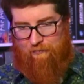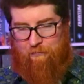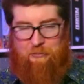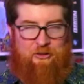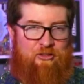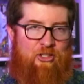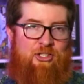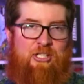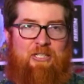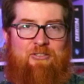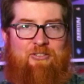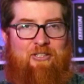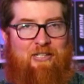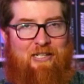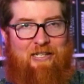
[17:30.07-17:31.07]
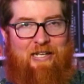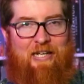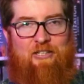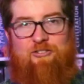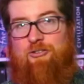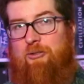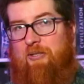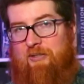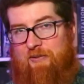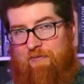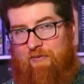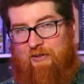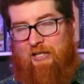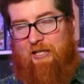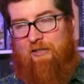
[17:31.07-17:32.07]
positions, and the layers do
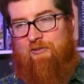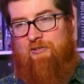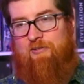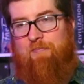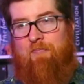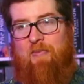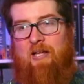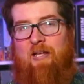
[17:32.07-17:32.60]
different things.